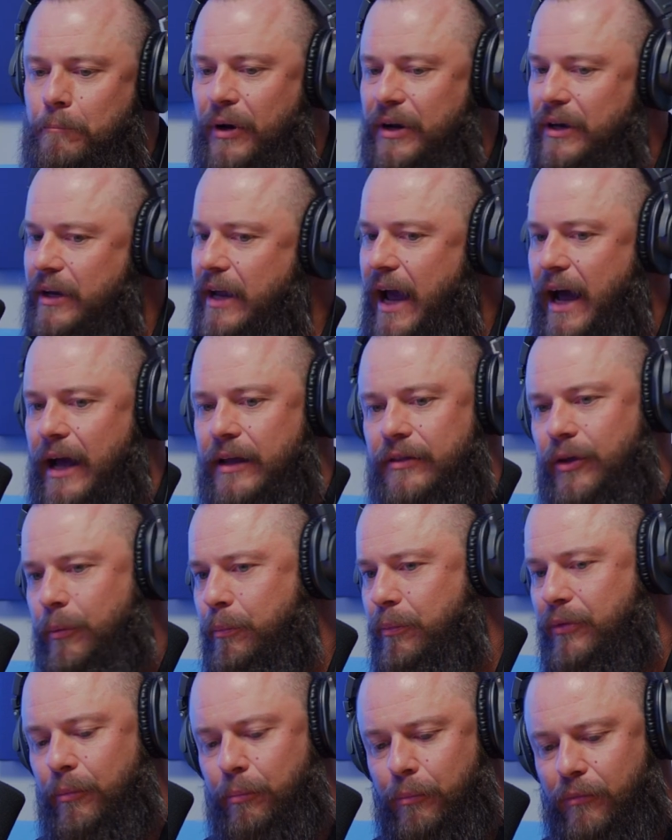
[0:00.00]
But yeah,
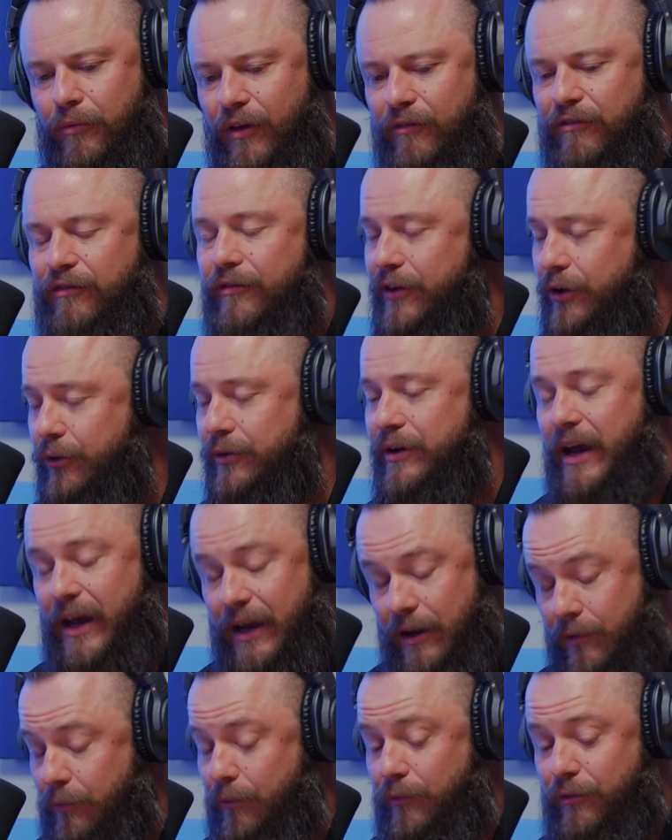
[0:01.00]
the
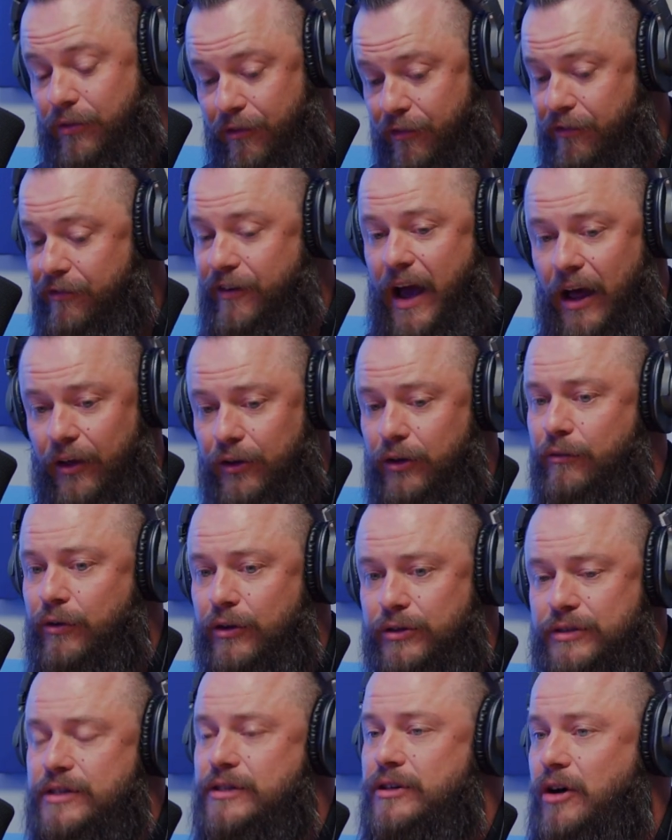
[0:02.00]
value
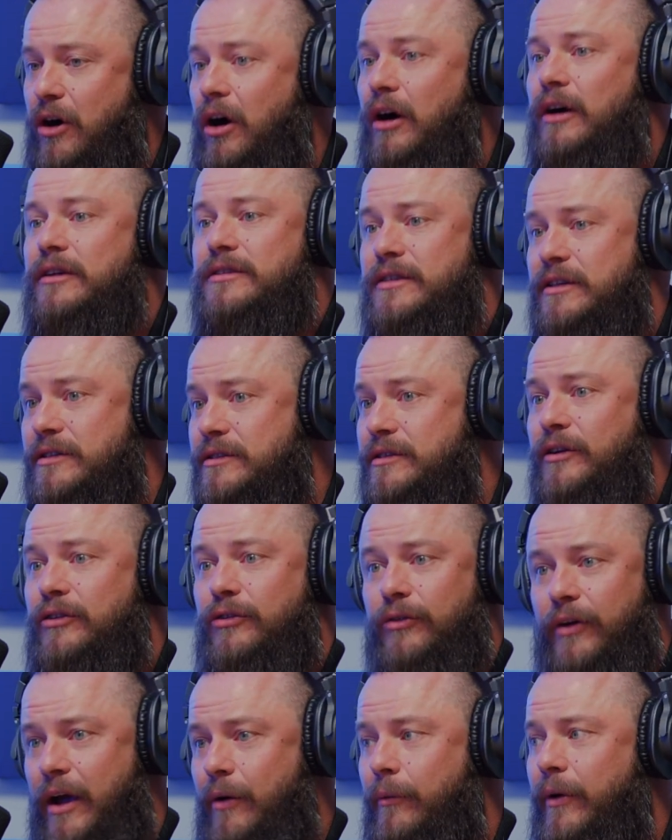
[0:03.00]
versus cost is a
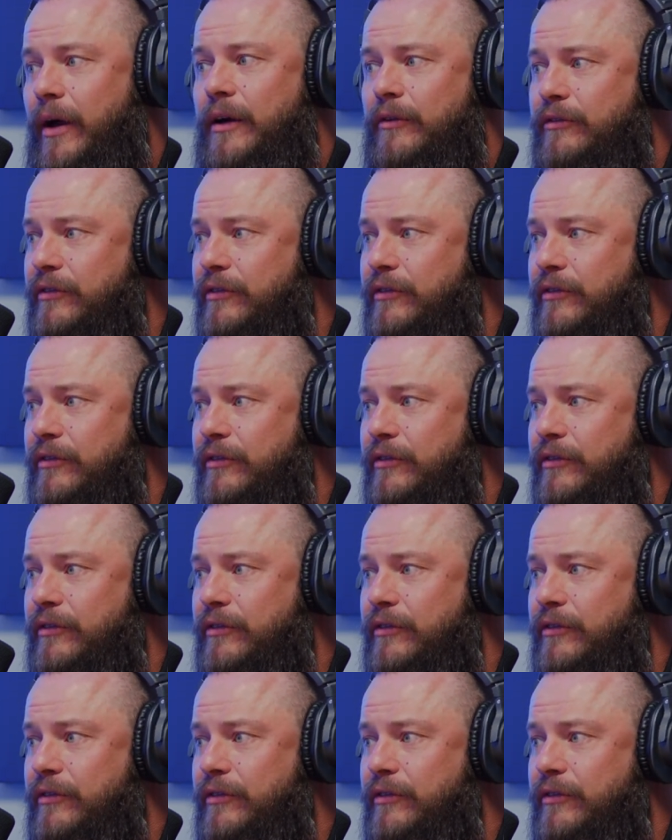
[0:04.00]
great way